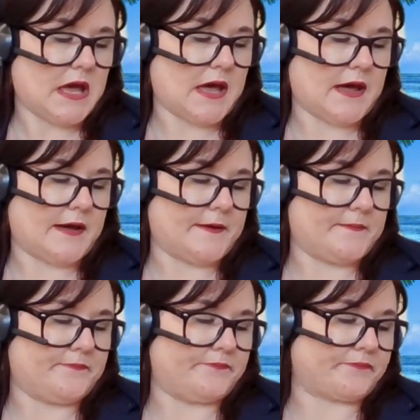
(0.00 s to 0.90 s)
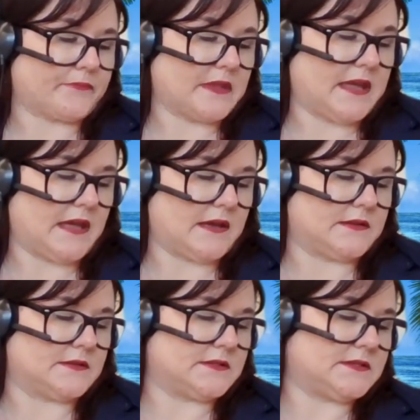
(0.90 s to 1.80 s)
and
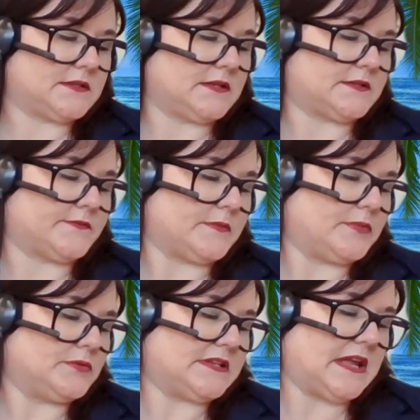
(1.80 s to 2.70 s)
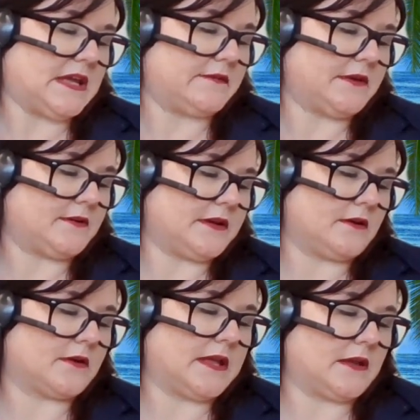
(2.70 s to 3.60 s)
it's for Punta Cana,
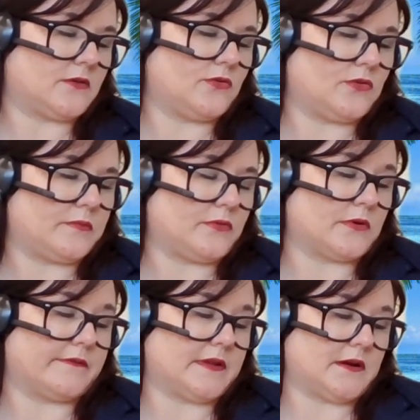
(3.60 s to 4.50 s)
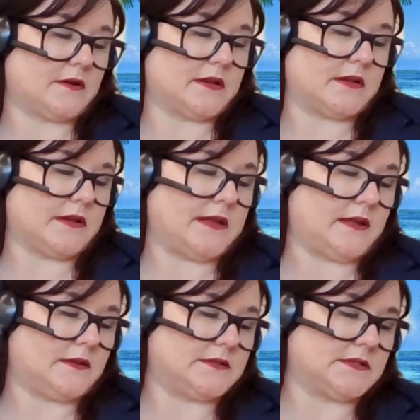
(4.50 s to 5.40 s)
Veradero, Cancun, Puerto Vallarta,
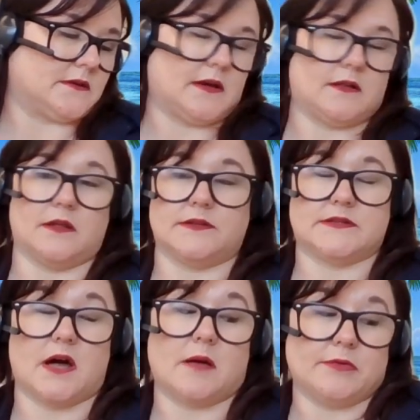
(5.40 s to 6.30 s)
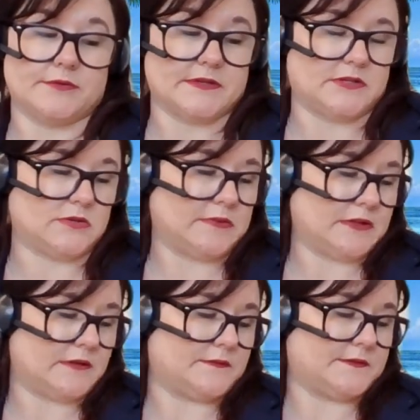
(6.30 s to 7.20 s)
and Los Cabos, I do
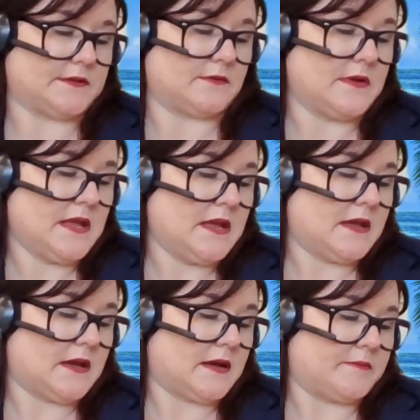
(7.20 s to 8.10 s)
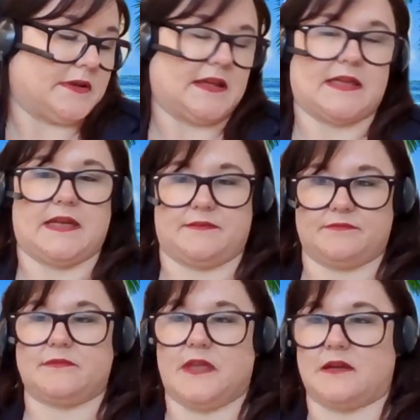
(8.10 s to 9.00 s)
believe. So, but
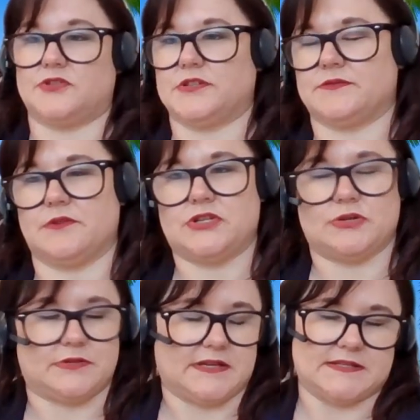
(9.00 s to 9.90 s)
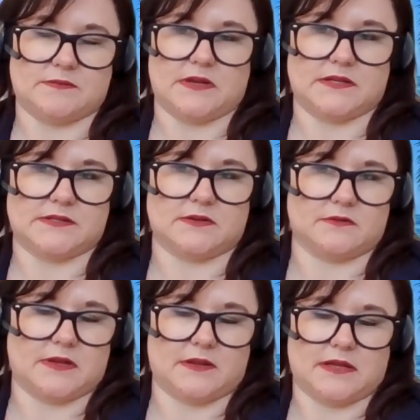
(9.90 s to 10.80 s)
again, yeah, just reach out to us and we can
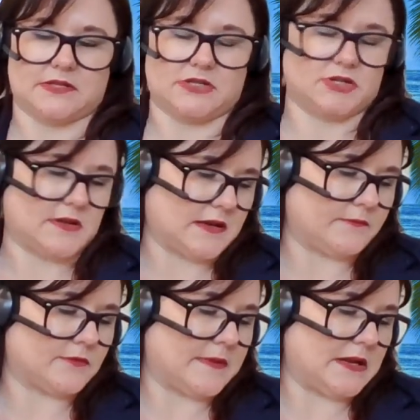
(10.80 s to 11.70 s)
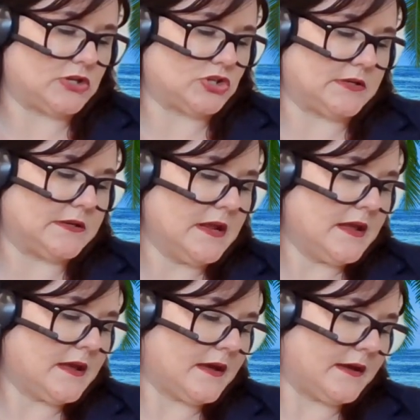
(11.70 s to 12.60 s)
certainly get you that information.
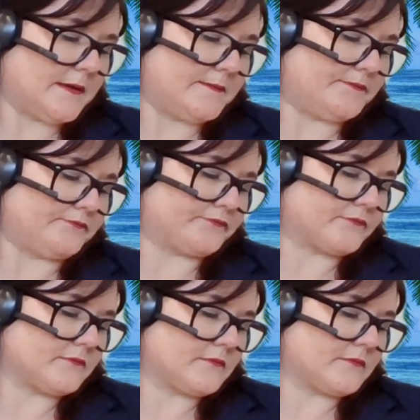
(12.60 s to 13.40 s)
And